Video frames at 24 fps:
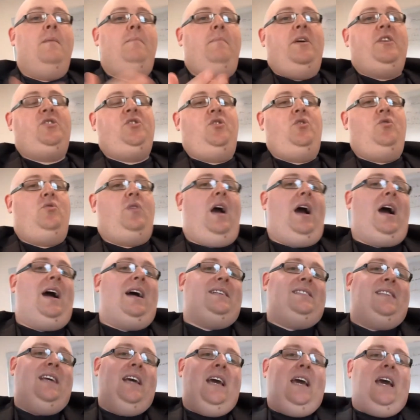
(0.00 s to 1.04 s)
Make sure you
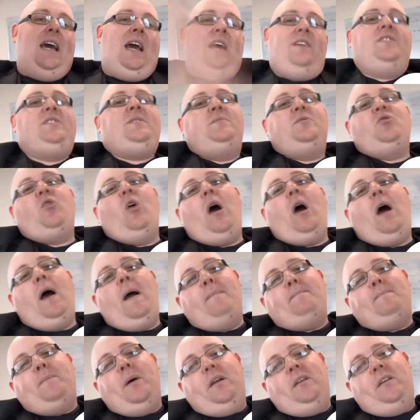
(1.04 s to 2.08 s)
guys hit the
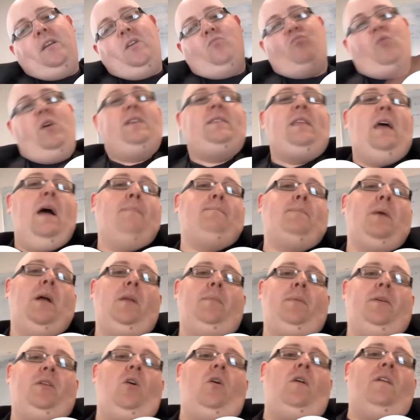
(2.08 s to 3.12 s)
subscribe button and ring that bell
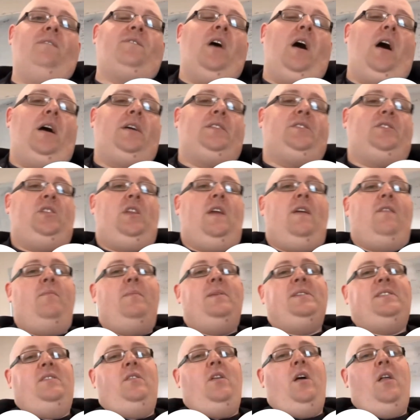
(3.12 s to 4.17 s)
to be notified so you never
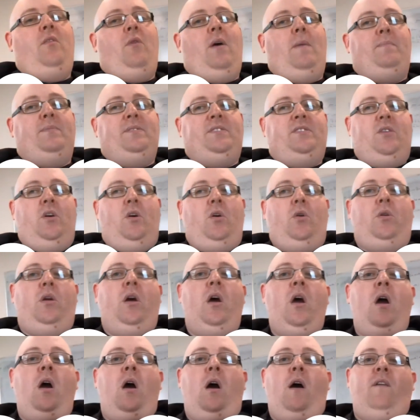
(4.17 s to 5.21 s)
miss another
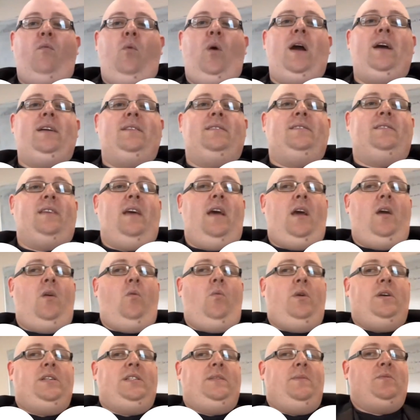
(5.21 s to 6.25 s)
episode of Wednesday
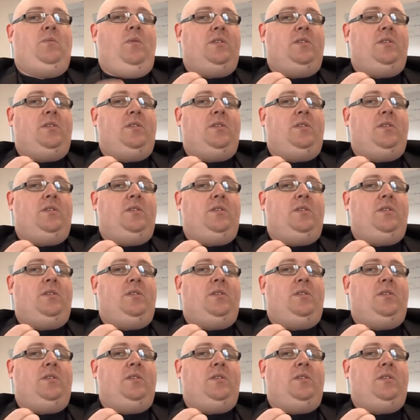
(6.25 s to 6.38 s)
Wisdom,